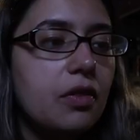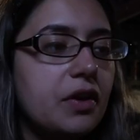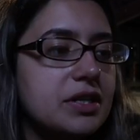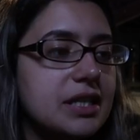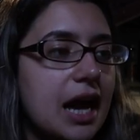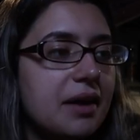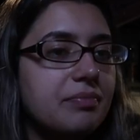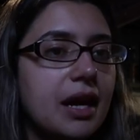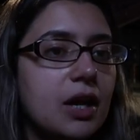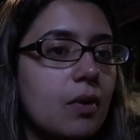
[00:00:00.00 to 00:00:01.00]
There's that.
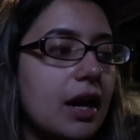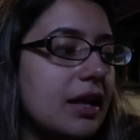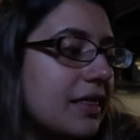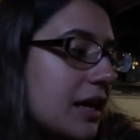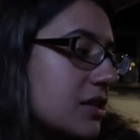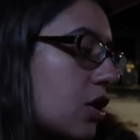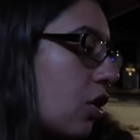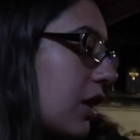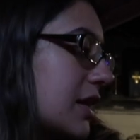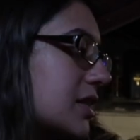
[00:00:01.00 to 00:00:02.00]
Anyway, that's the
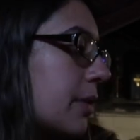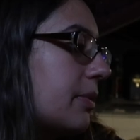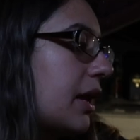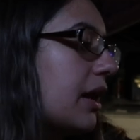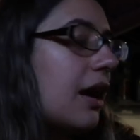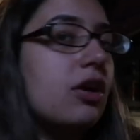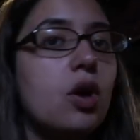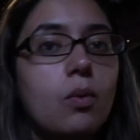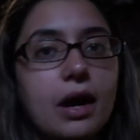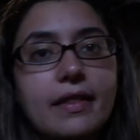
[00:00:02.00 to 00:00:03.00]
whole ass update. I don't
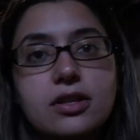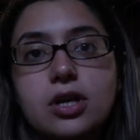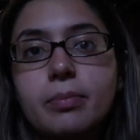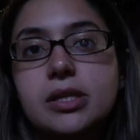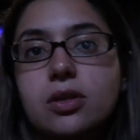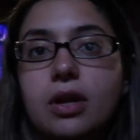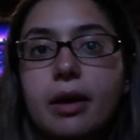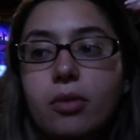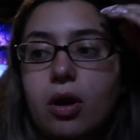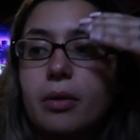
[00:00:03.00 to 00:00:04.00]
know why that took me so
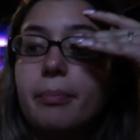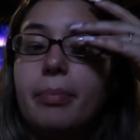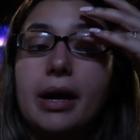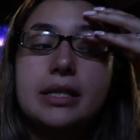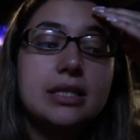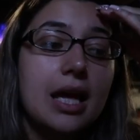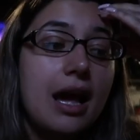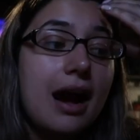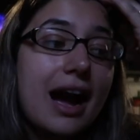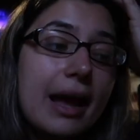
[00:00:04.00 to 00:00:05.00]
damn long, but
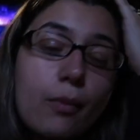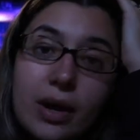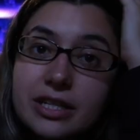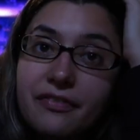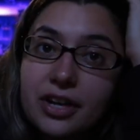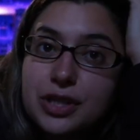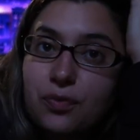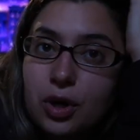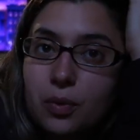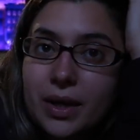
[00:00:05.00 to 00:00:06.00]
I am going to finish
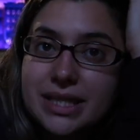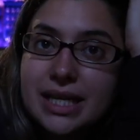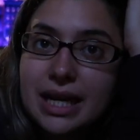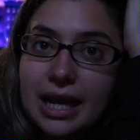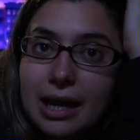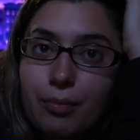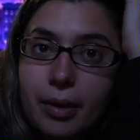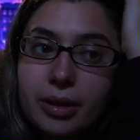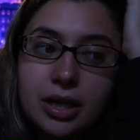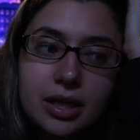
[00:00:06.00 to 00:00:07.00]
Fourth Wing tonight. I'm
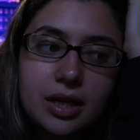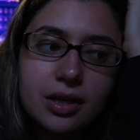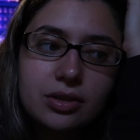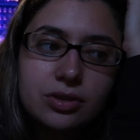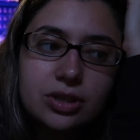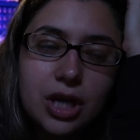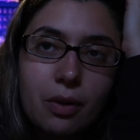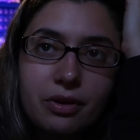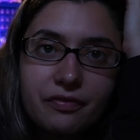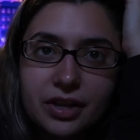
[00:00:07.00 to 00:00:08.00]
probably gonna
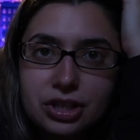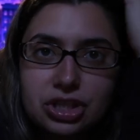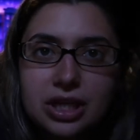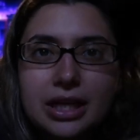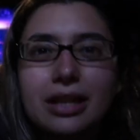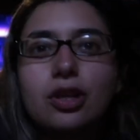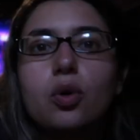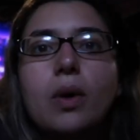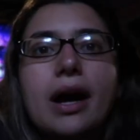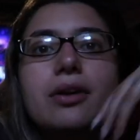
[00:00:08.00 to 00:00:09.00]
go and finish it in a
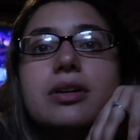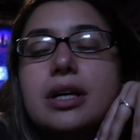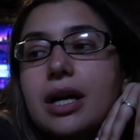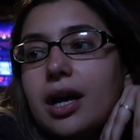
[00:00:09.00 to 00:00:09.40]
little while.